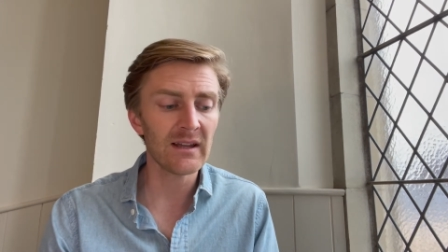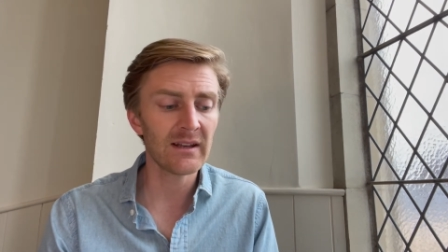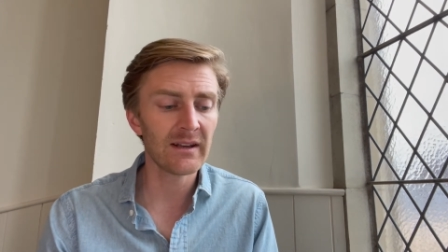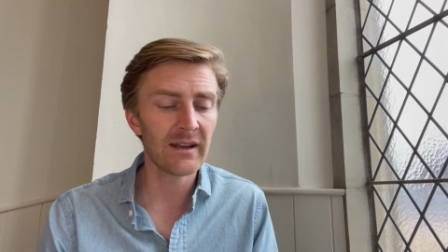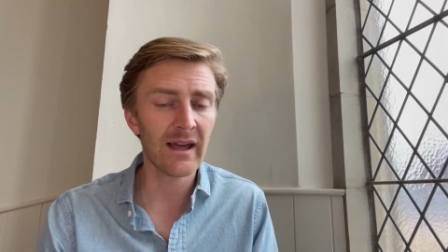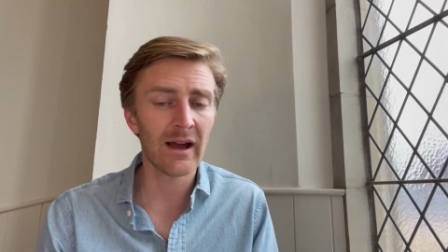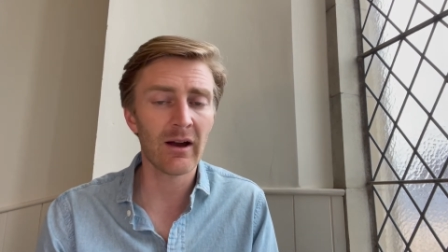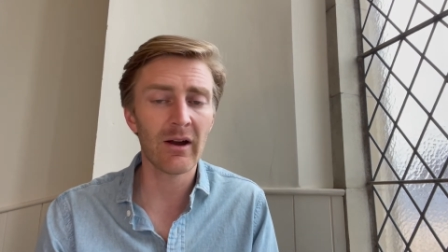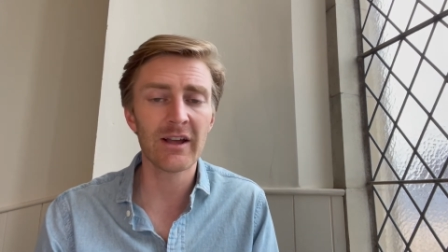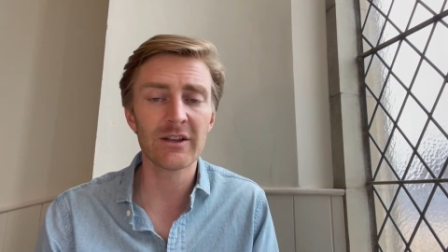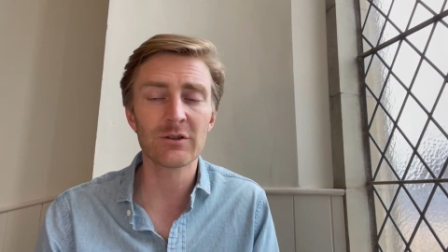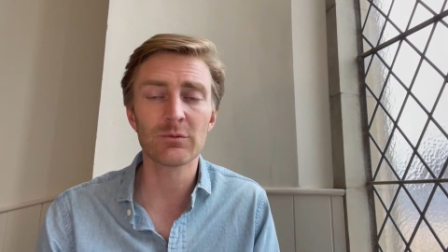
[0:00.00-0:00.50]

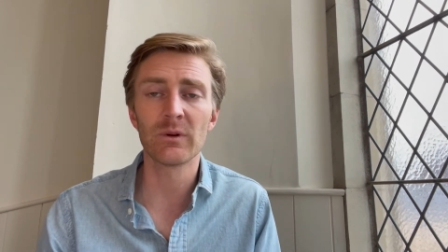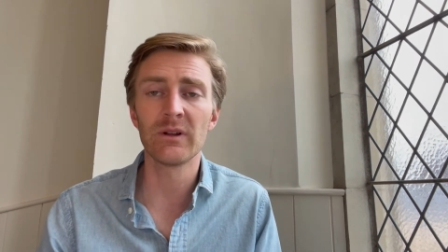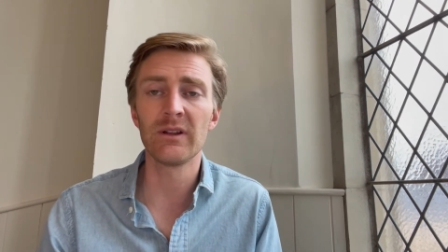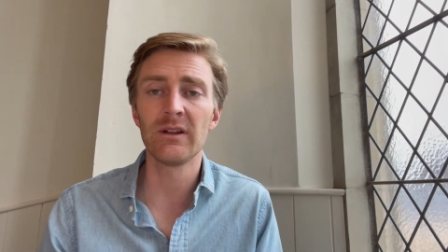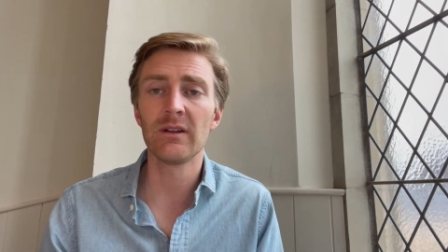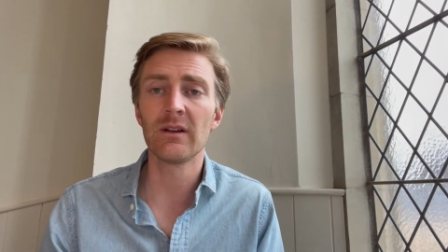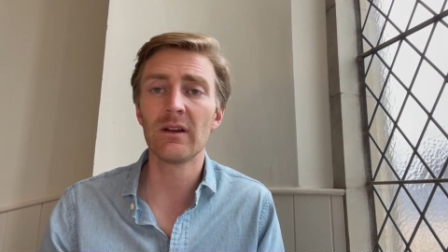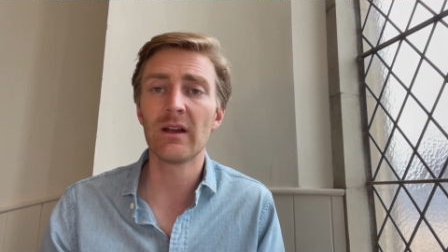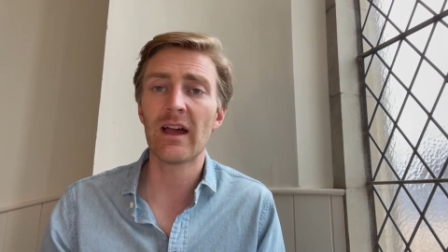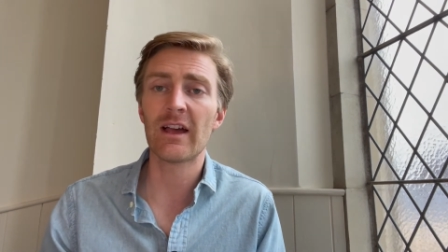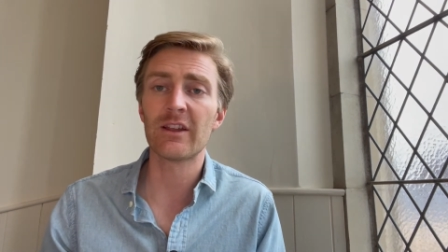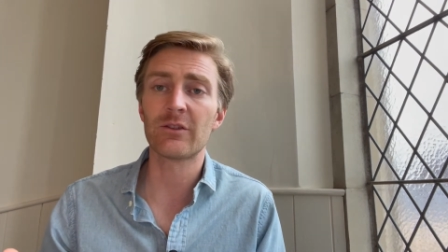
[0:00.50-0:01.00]
Now, as we,
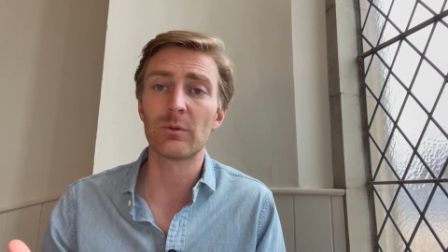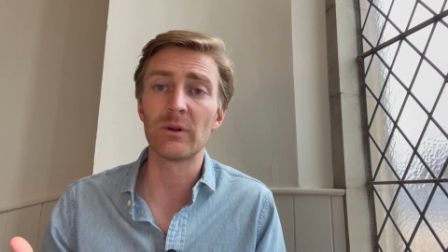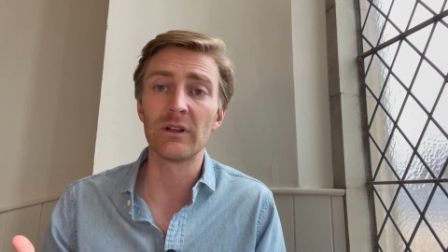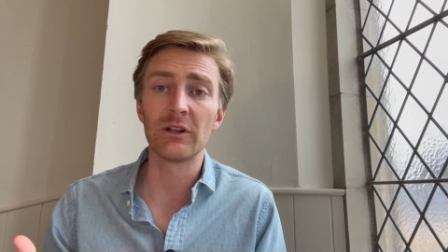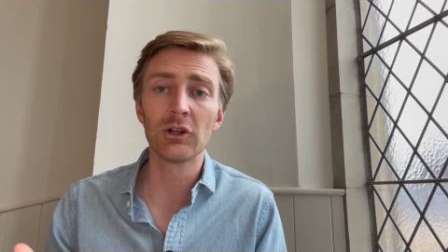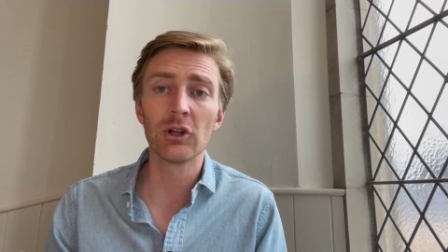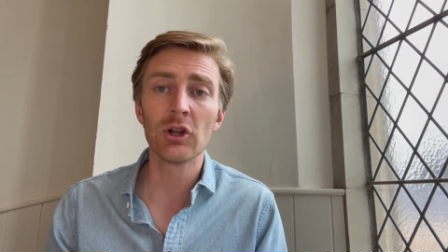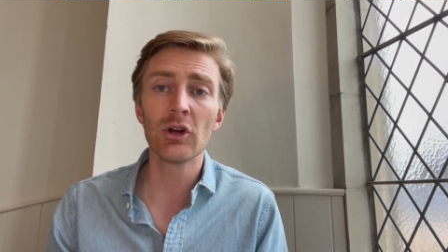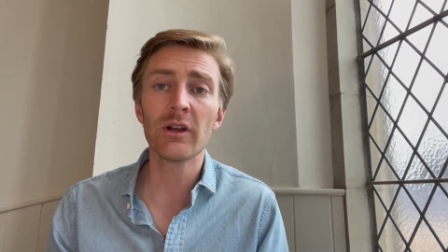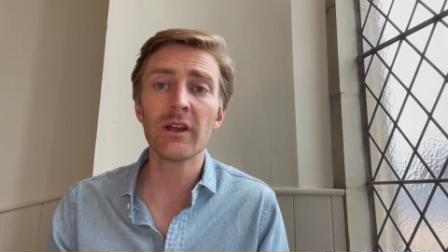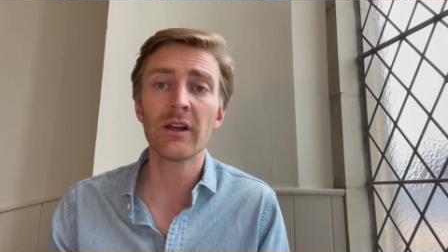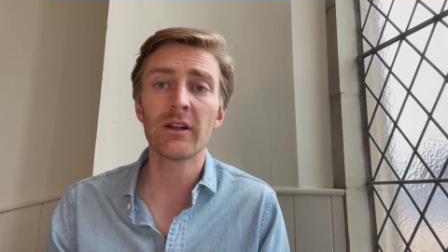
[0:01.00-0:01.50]
as we
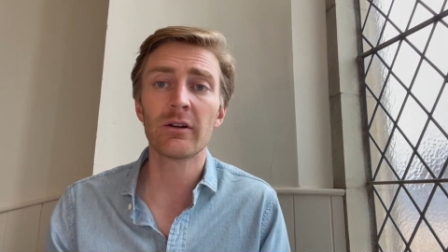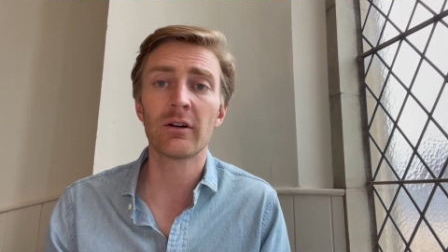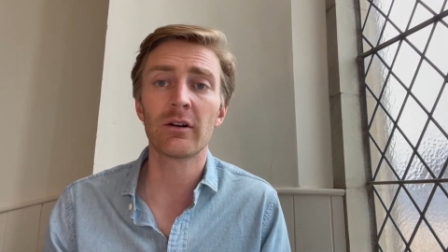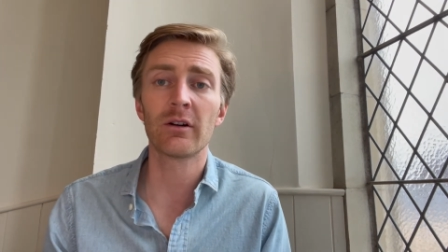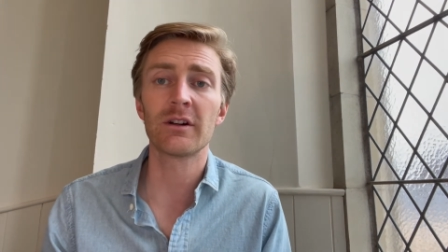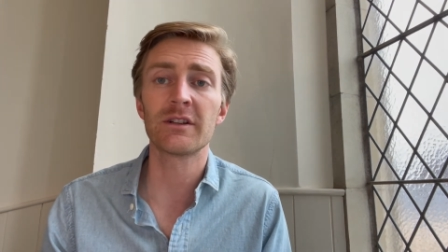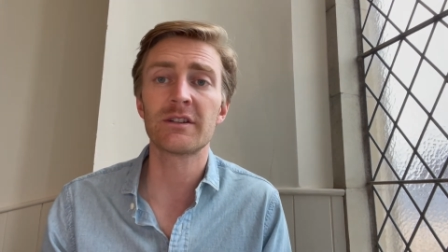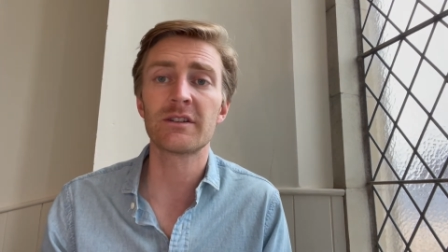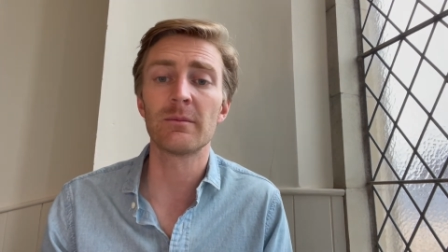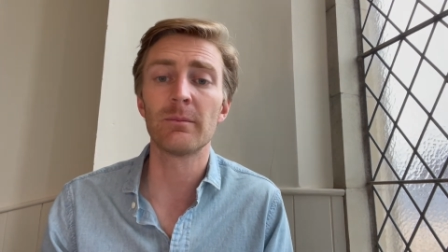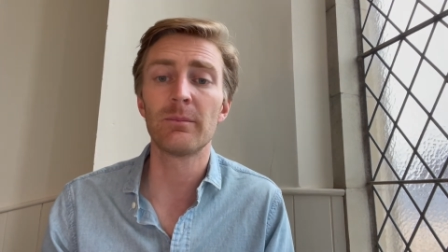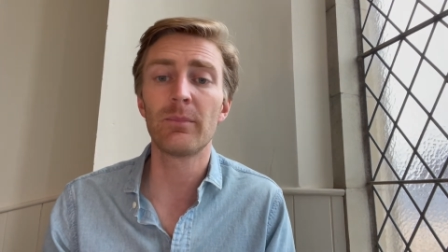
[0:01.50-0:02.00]
look at her,
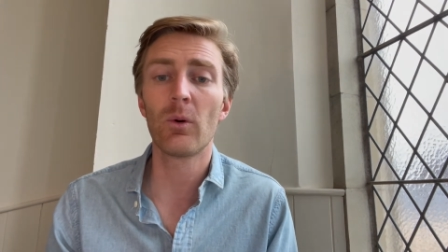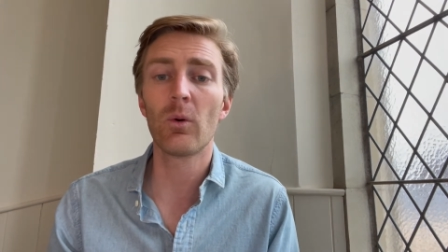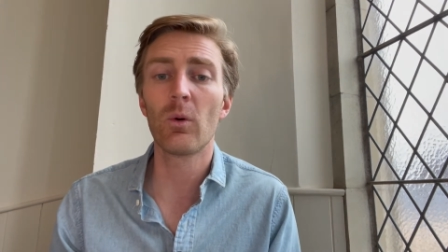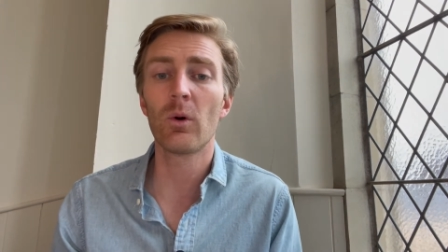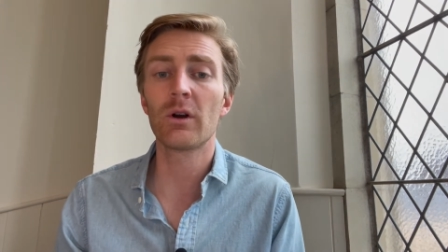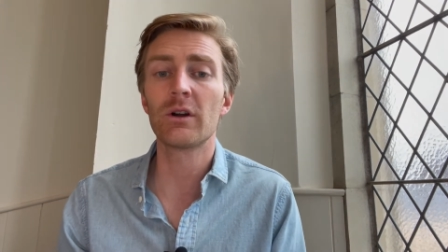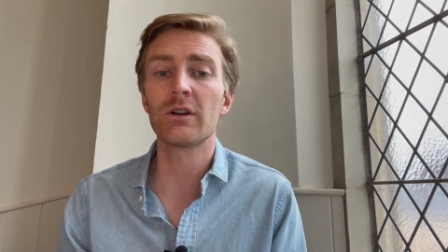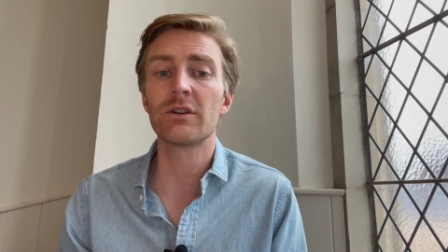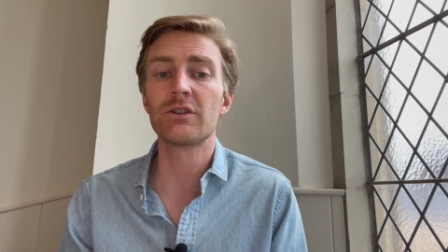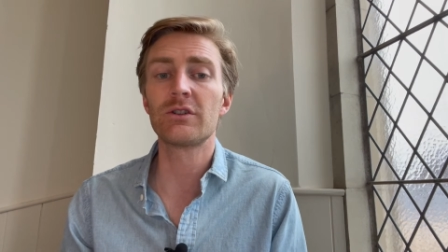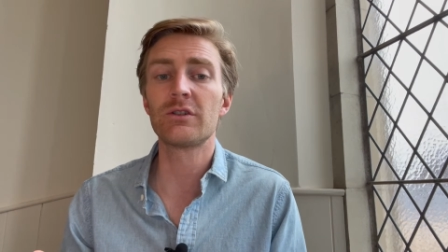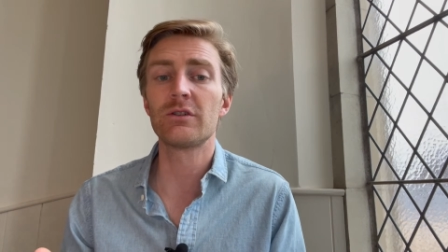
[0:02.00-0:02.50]
it's
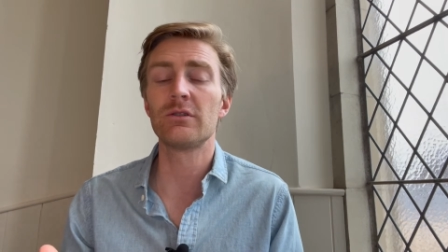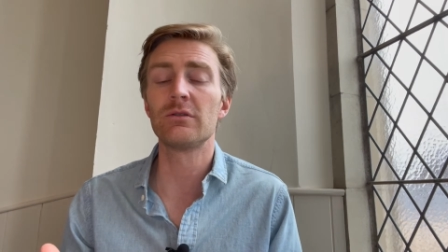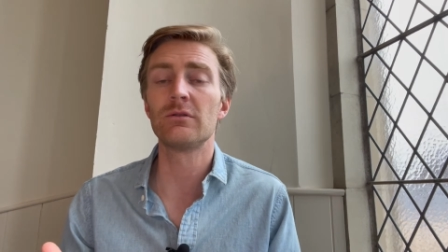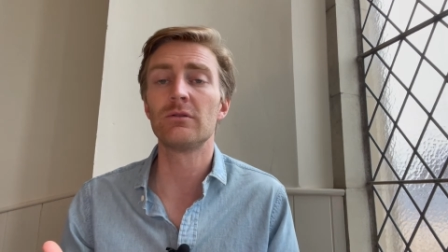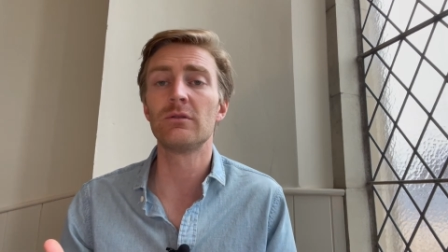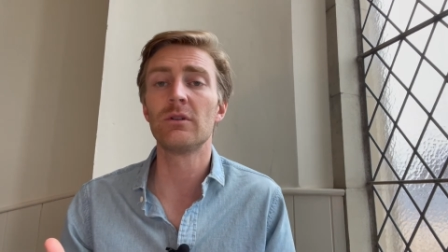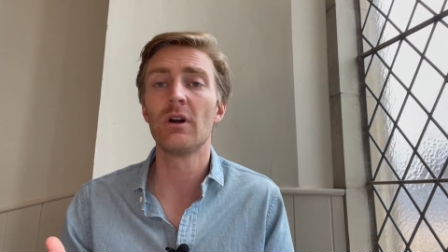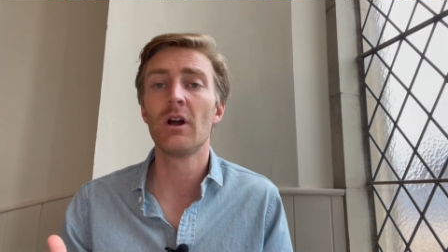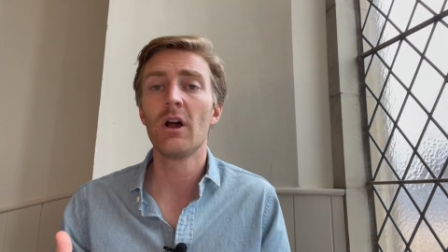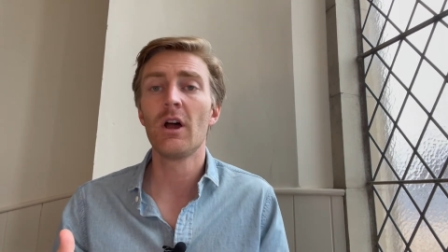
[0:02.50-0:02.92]
important to